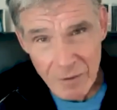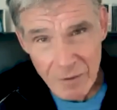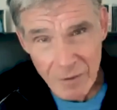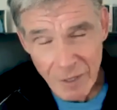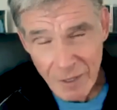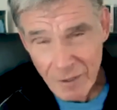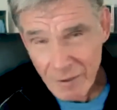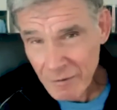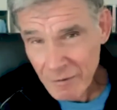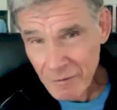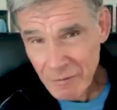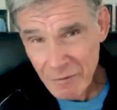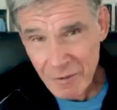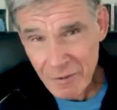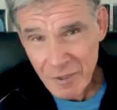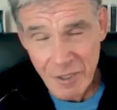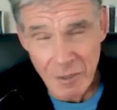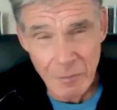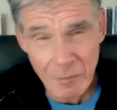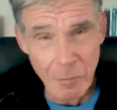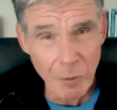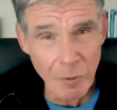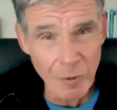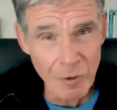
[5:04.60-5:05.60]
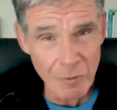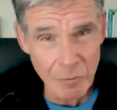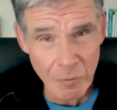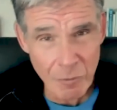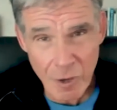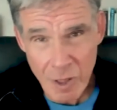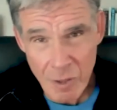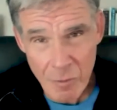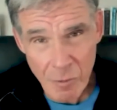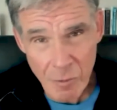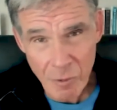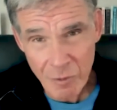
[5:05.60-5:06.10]
Now, Singapore is one
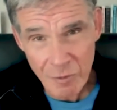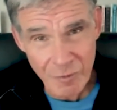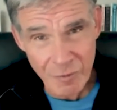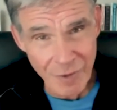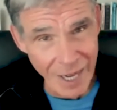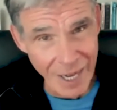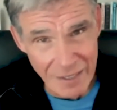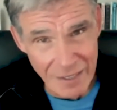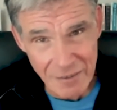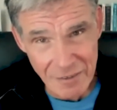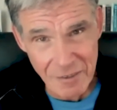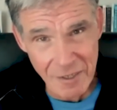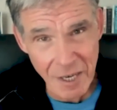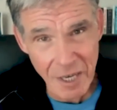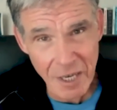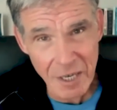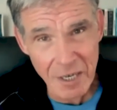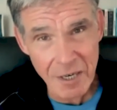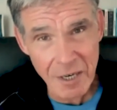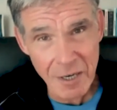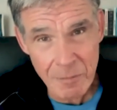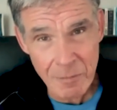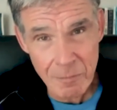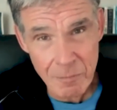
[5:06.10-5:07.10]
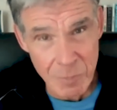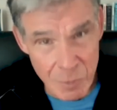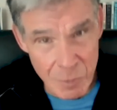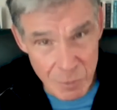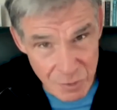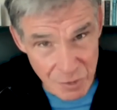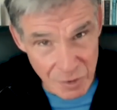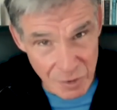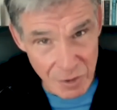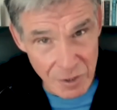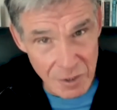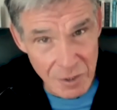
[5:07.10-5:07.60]
of the most vaccinated and
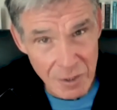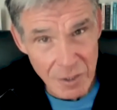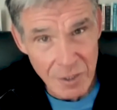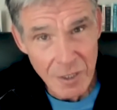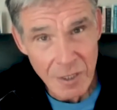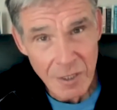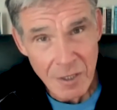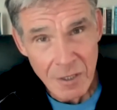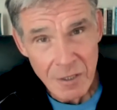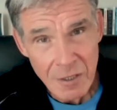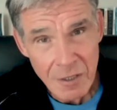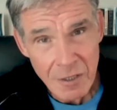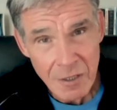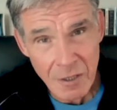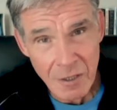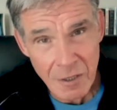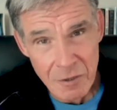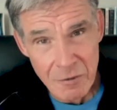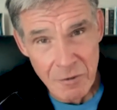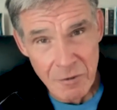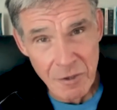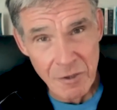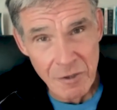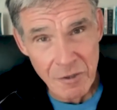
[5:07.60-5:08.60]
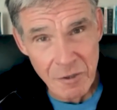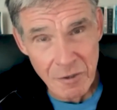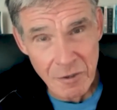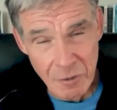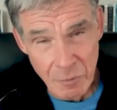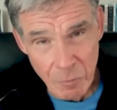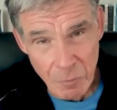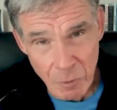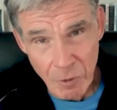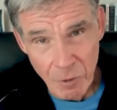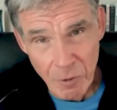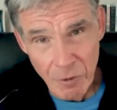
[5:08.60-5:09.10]
boosted countries in the
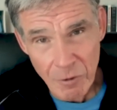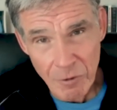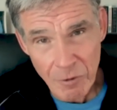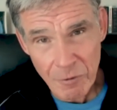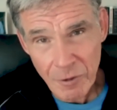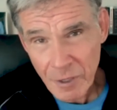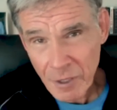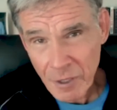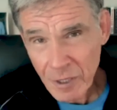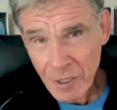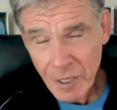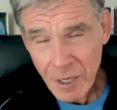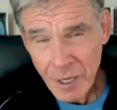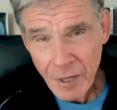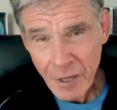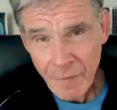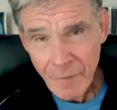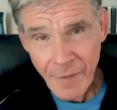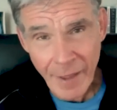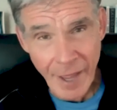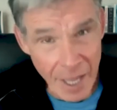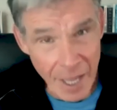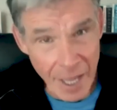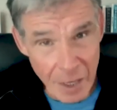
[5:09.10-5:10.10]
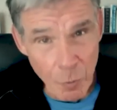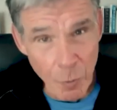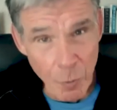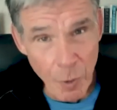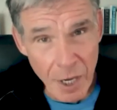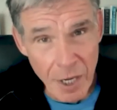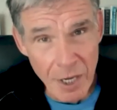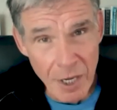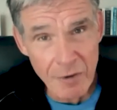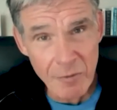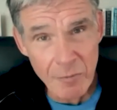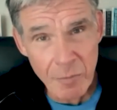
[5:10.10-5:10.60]
world, and they had a
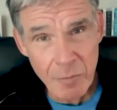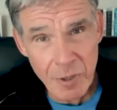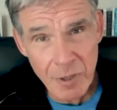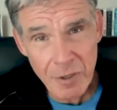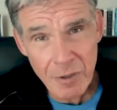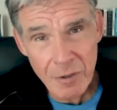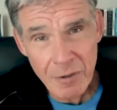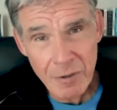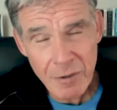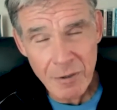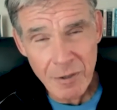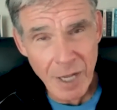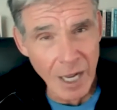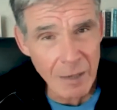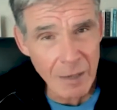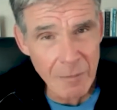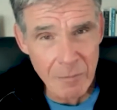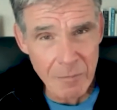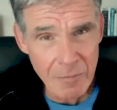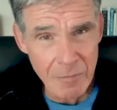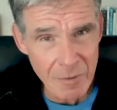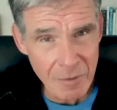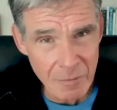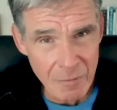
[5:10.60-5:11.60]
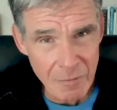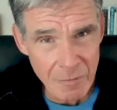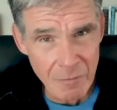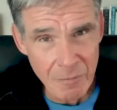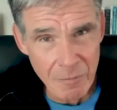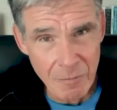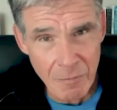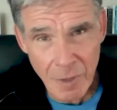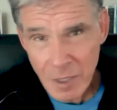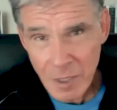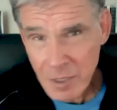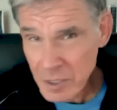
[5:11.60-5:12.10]
wave, but not
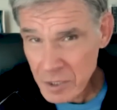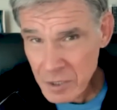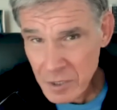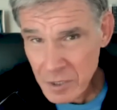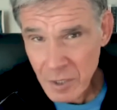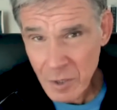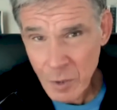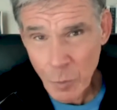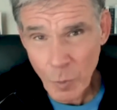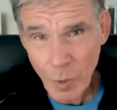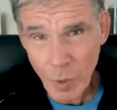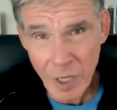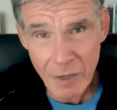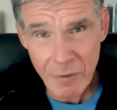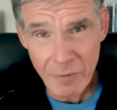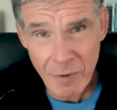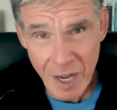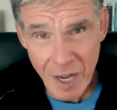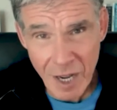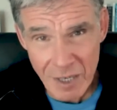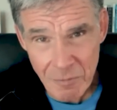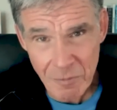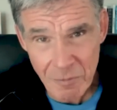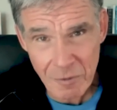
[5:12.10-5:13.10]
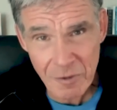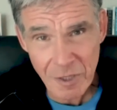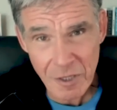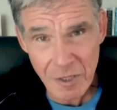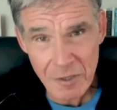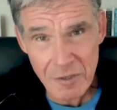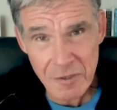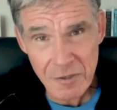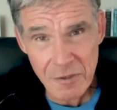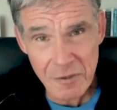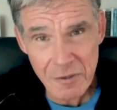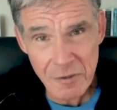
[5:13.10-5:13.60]
much in the way of
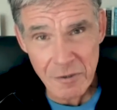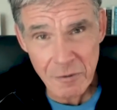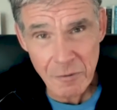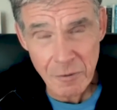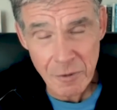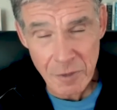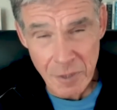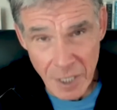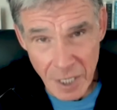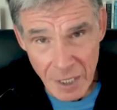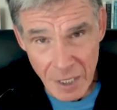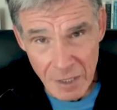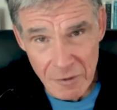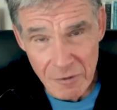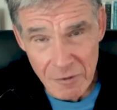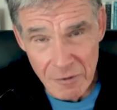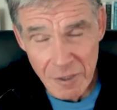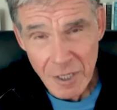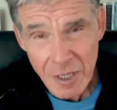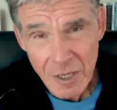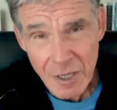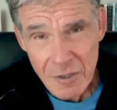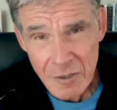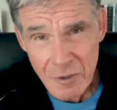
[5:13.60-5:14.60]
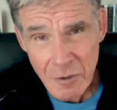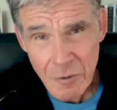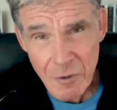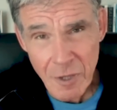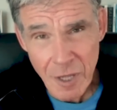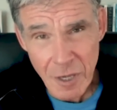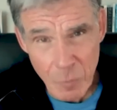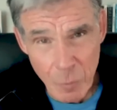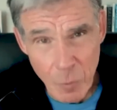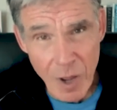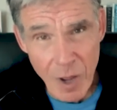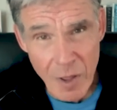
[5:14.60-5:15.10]
hospitalizations or deaths. So
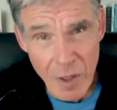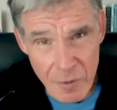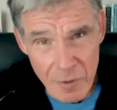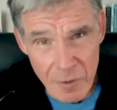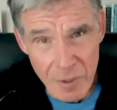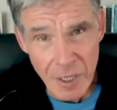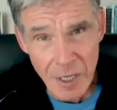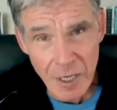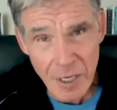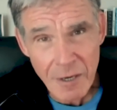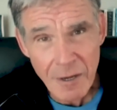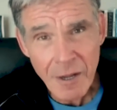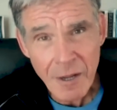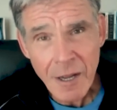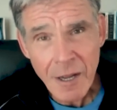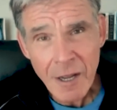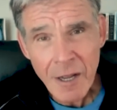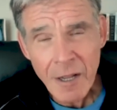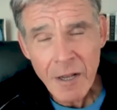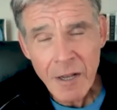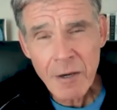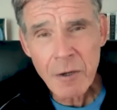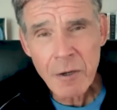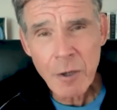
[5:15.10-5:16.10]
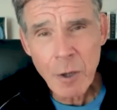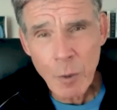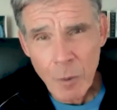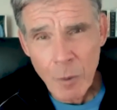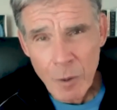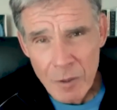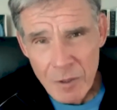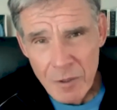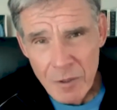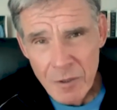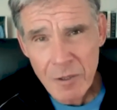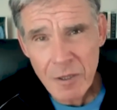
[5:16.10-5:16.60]
they weathered it. No
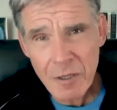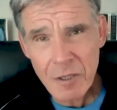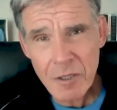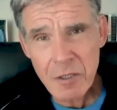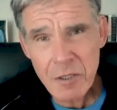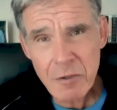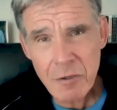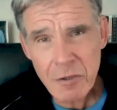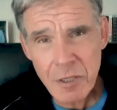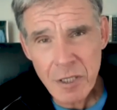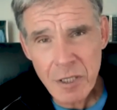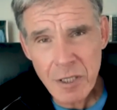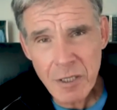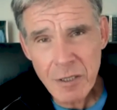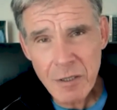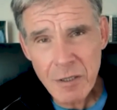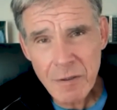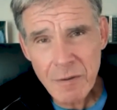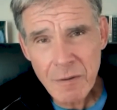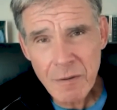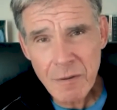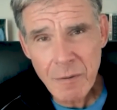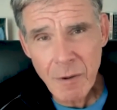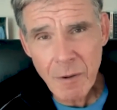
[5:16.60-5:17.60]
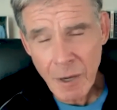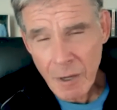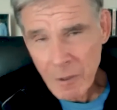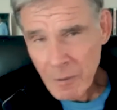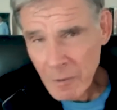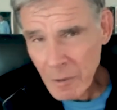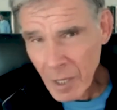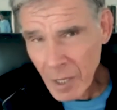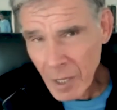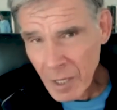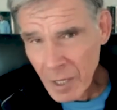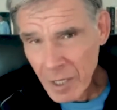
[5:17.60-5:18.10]
other country uh,
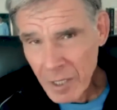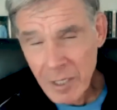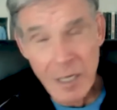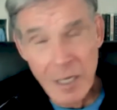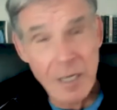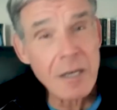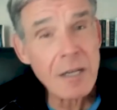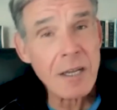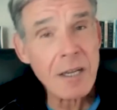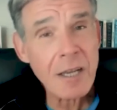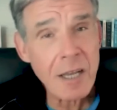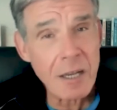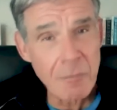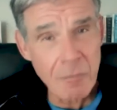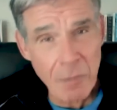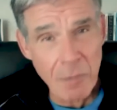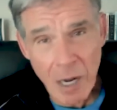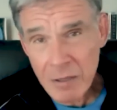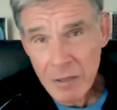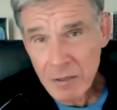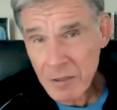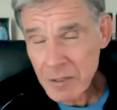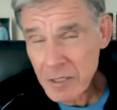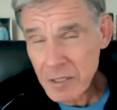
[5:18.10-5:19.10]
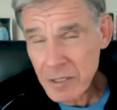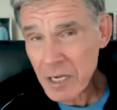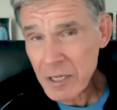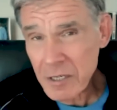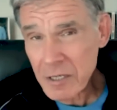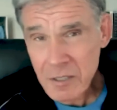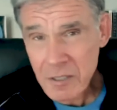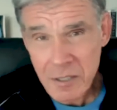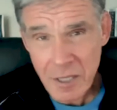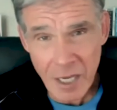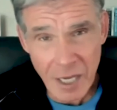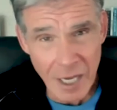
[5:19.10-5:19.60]
in India and
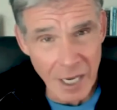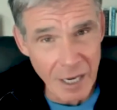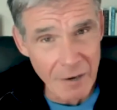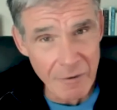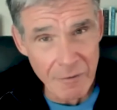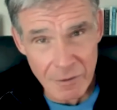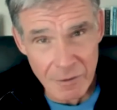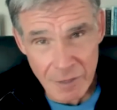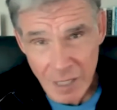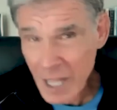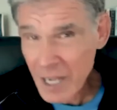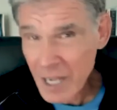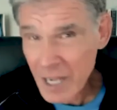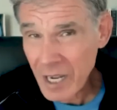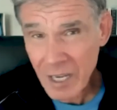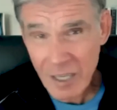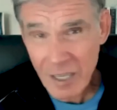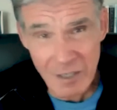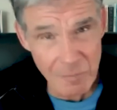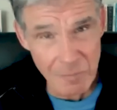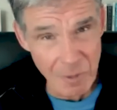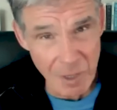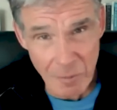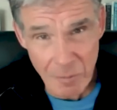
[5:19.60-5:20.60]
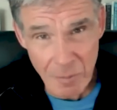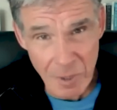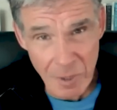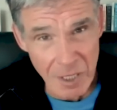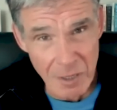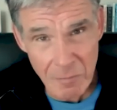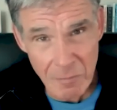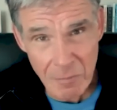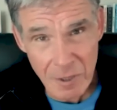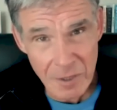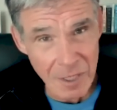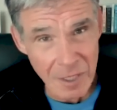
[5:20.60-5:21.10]
Bangladesh, they have a lot of
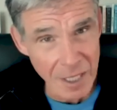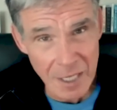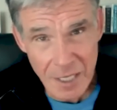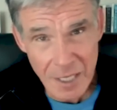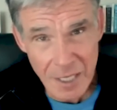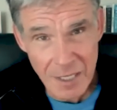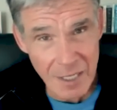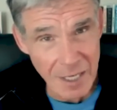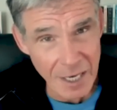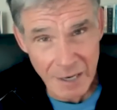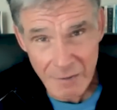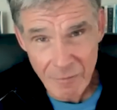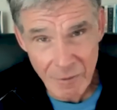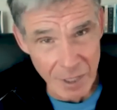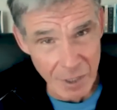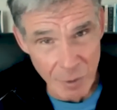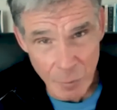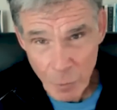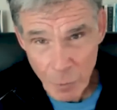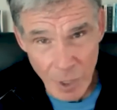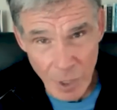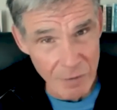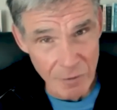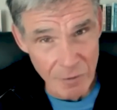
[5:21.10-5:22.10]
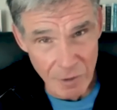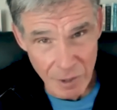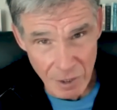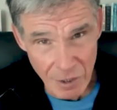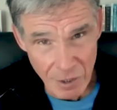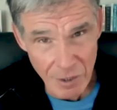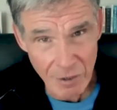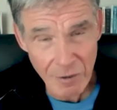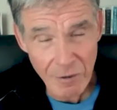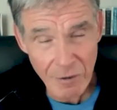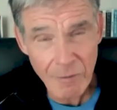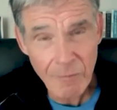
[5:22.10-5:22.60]
XBB, but they didn't have any wave at
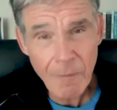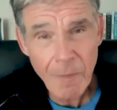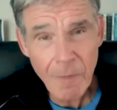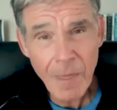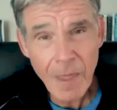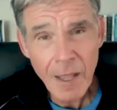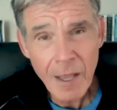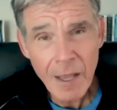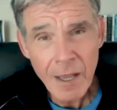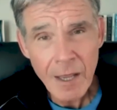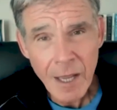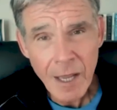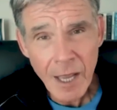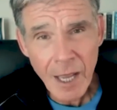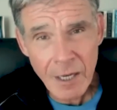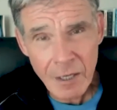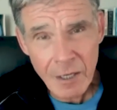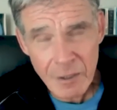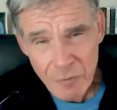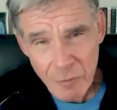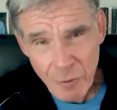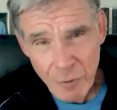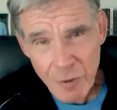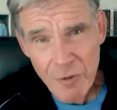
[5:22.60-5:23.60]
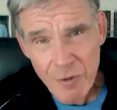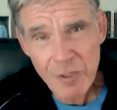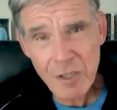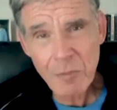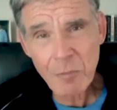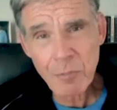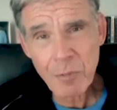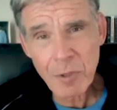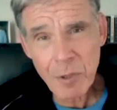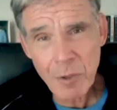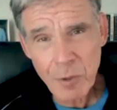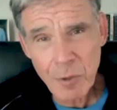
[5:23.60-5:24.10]
all. And as far as the
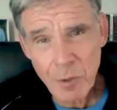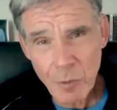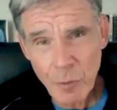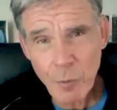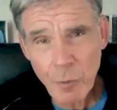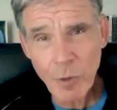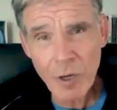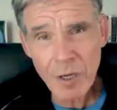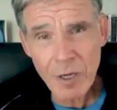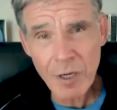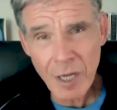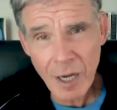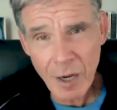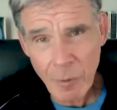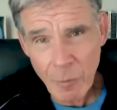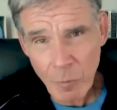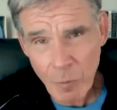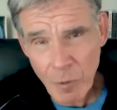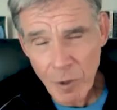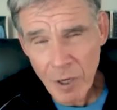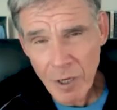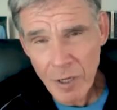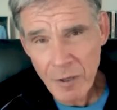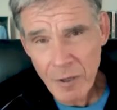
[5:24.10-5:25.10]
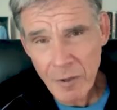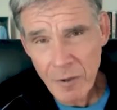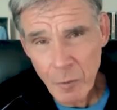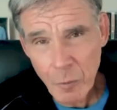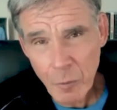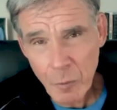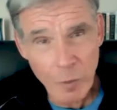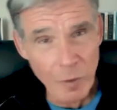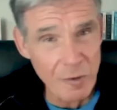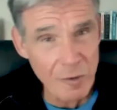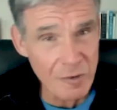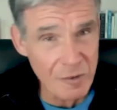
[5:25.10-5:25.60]
BQ1.1, the
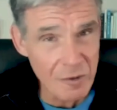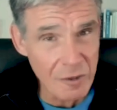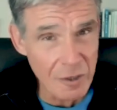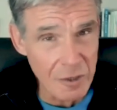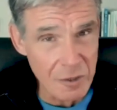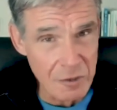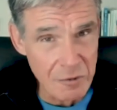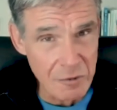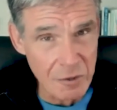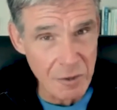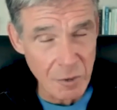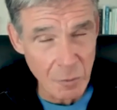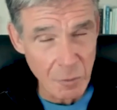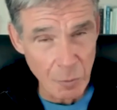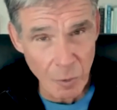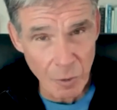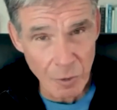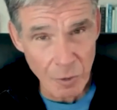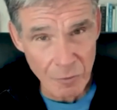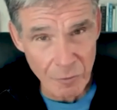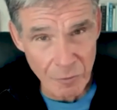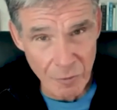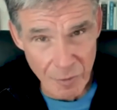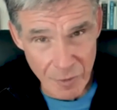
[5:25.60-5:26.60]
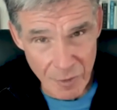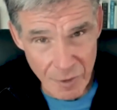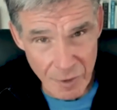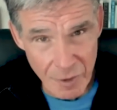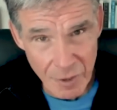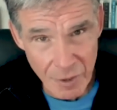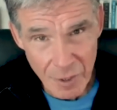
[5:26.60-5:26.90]
worst country in the world for the